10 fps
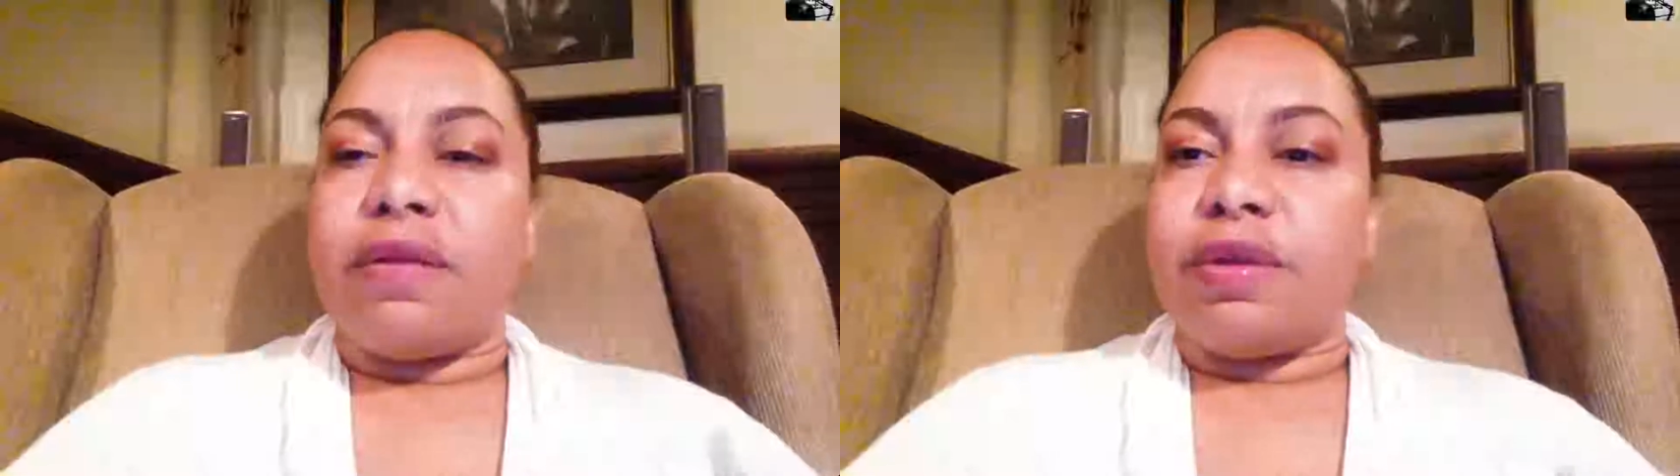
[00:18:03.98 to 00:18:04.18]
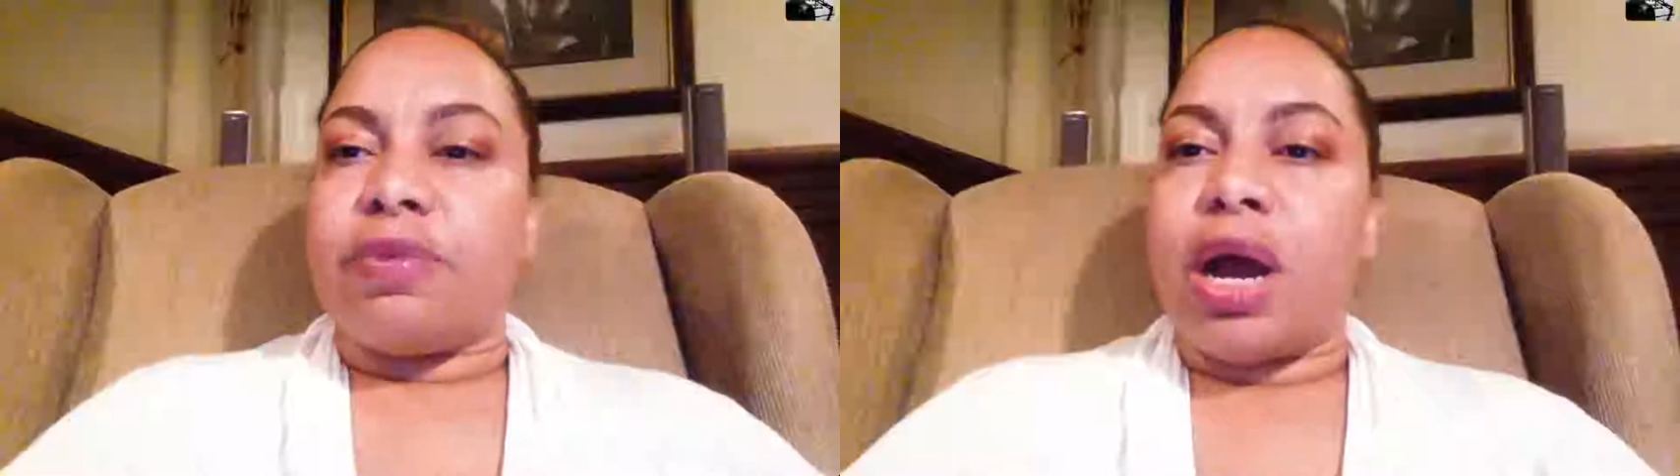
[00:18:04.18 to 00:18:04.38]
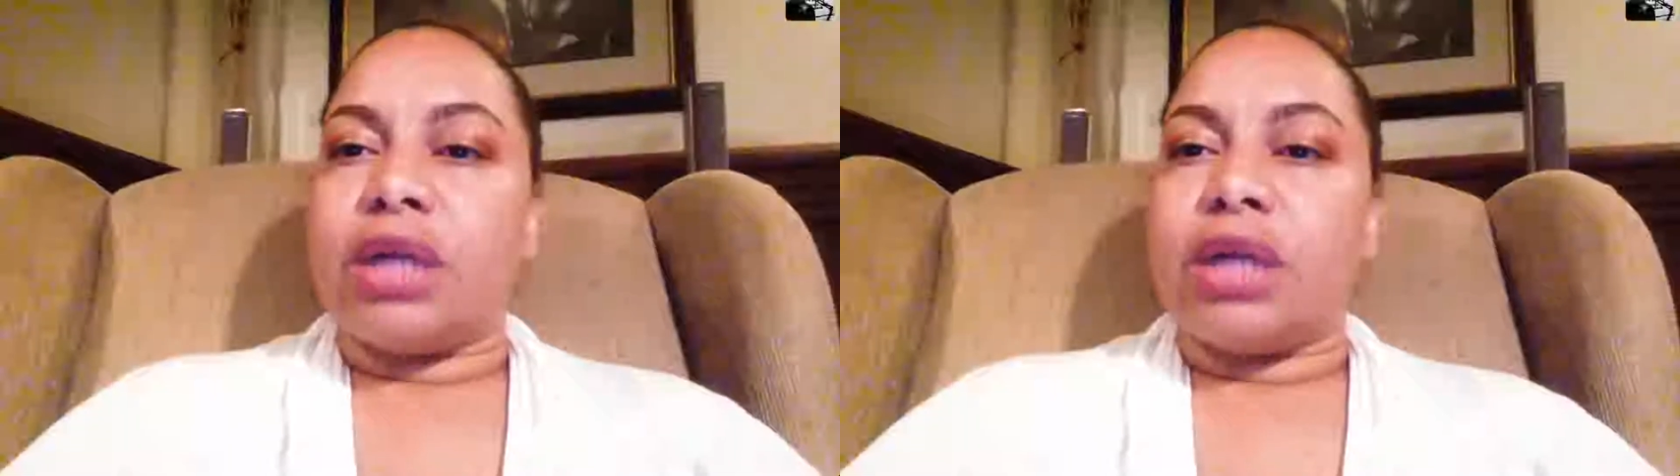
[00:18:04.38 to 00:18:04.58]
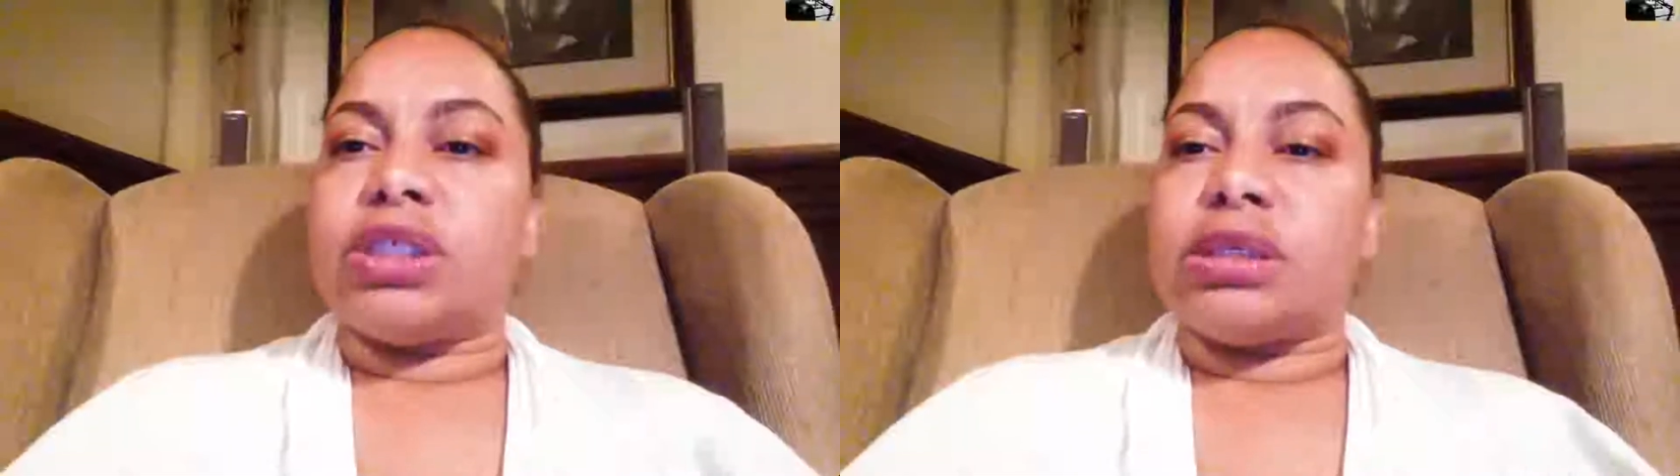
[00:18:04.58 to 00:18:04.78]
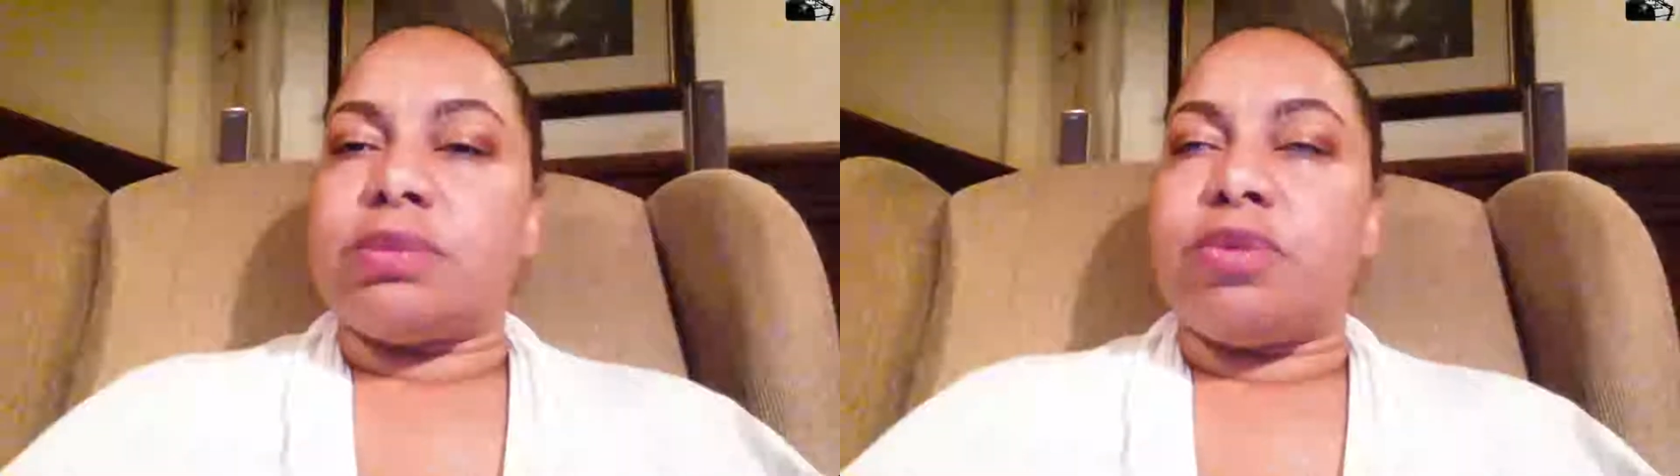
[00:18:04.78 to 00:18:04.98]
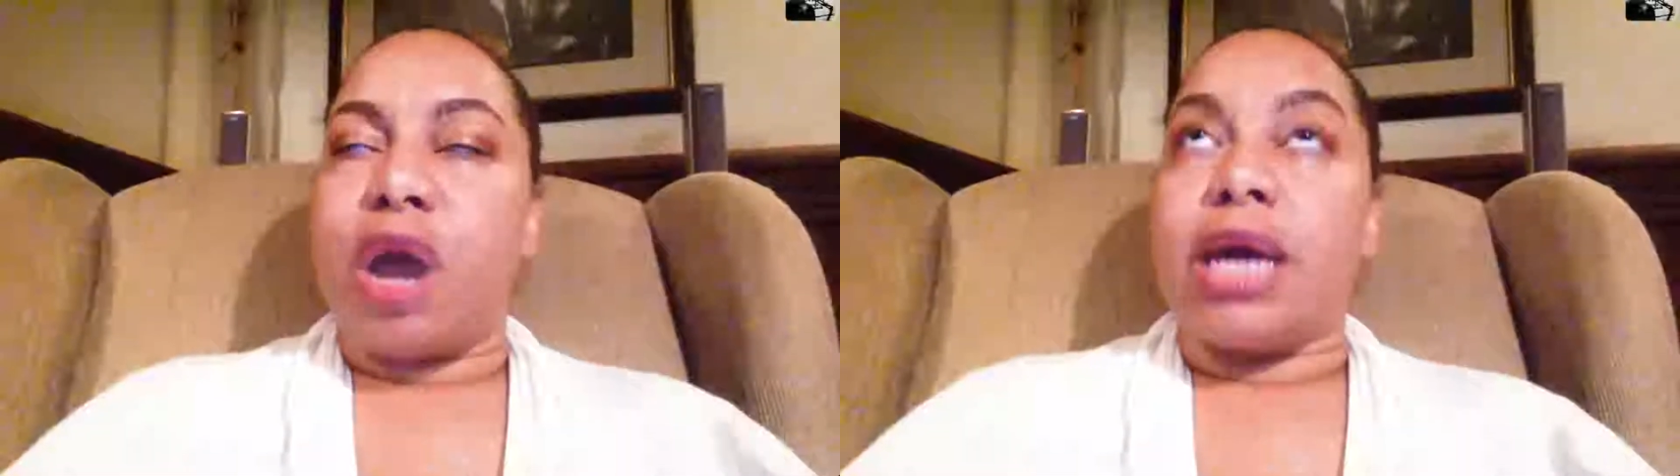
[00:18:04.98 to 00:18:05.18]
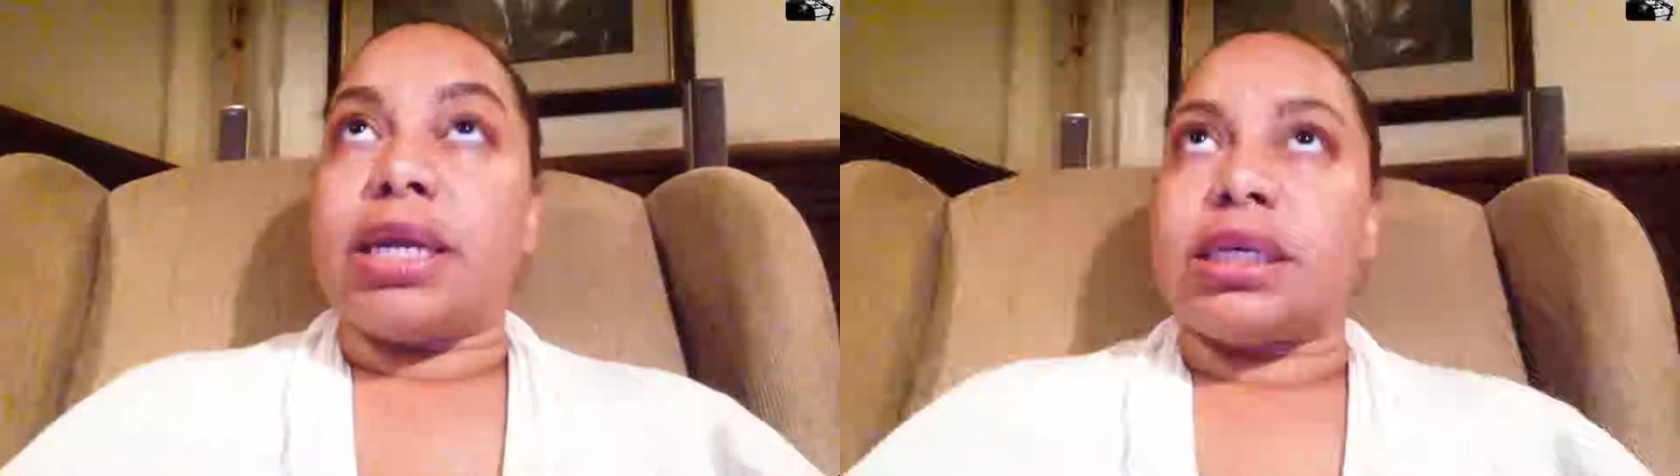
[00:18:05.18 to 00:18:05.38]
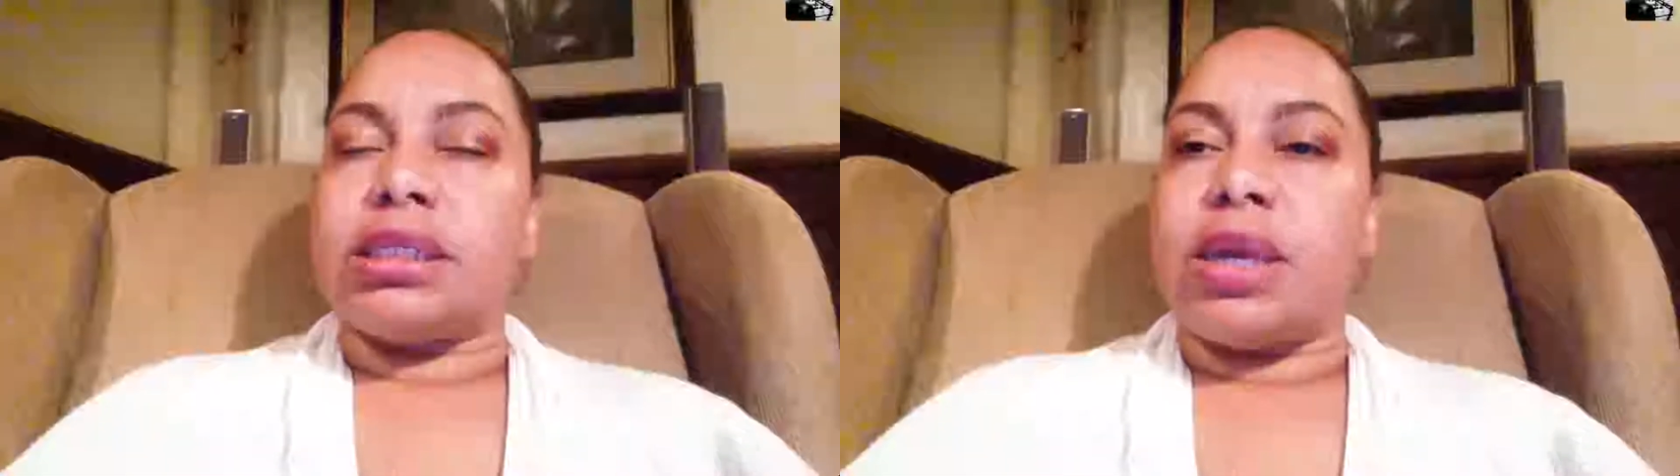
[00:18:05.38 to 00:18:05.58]
of the
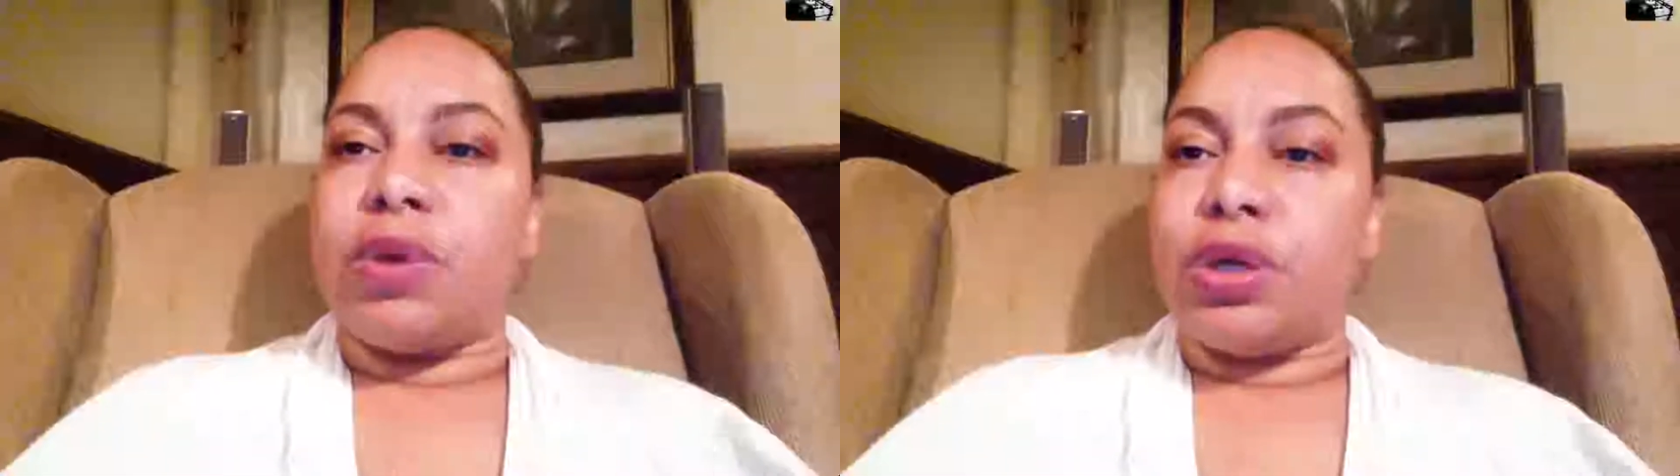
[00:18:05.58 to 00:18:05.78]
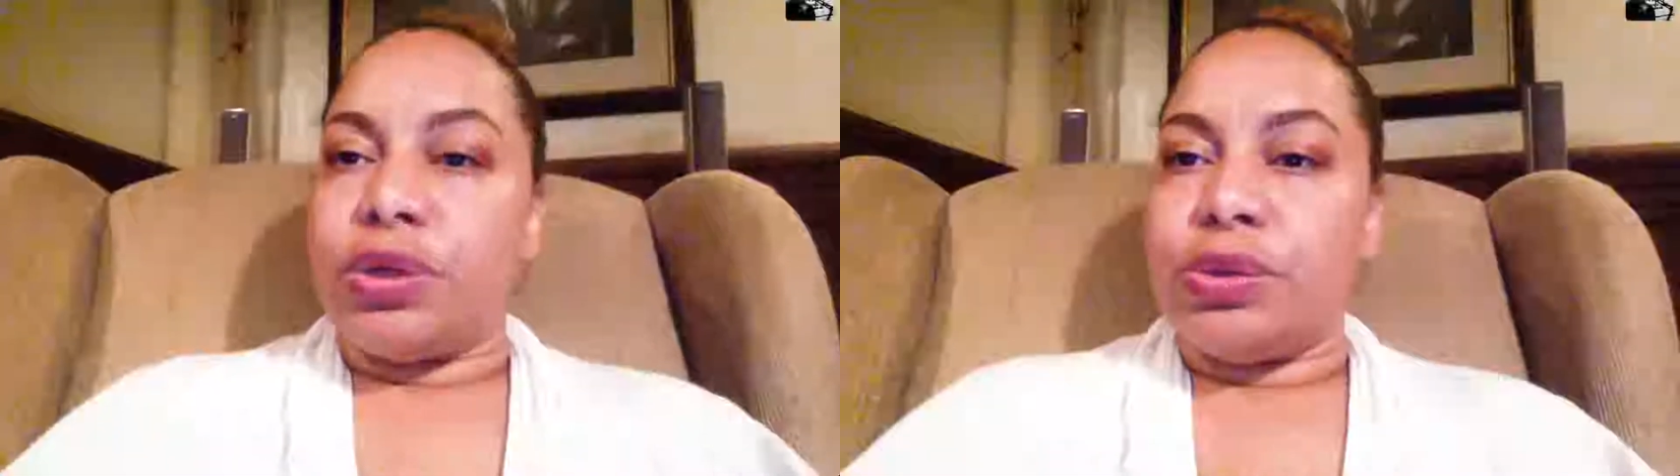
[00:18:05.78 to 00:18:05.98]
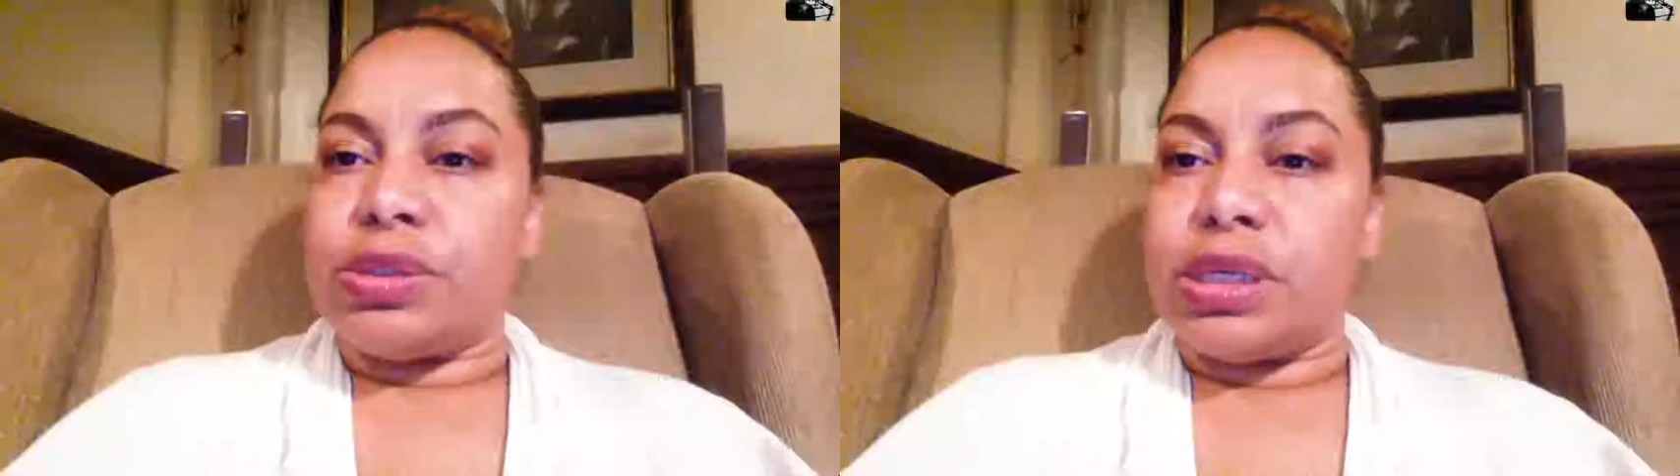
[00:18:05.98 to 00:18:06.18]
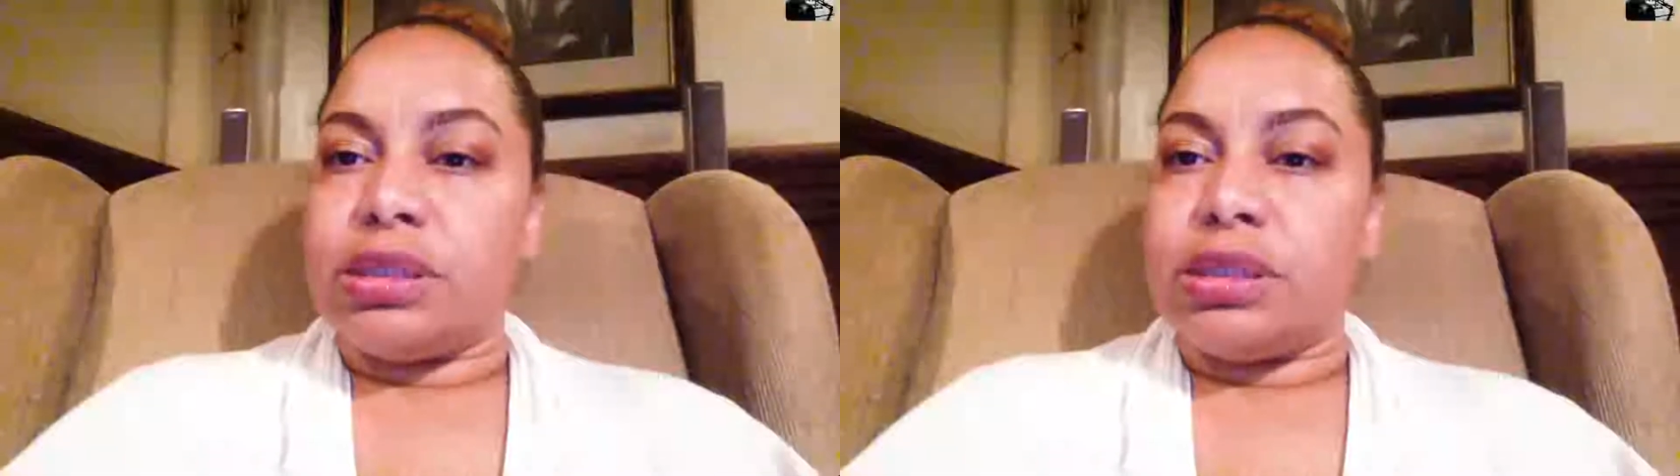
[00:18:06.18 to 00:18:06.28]
products that we're using